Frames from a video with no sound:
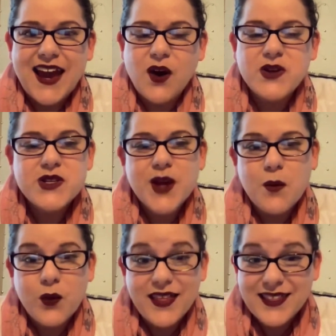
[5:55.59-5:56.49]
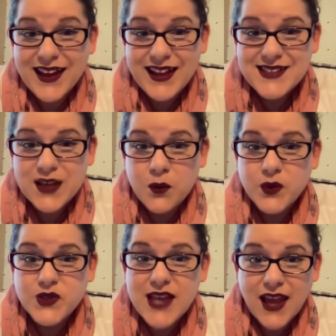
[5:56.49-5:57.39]
oh, just come with us and
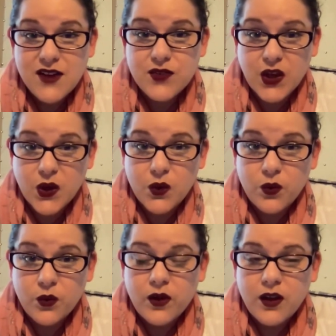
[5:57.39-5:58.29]
we'll save you?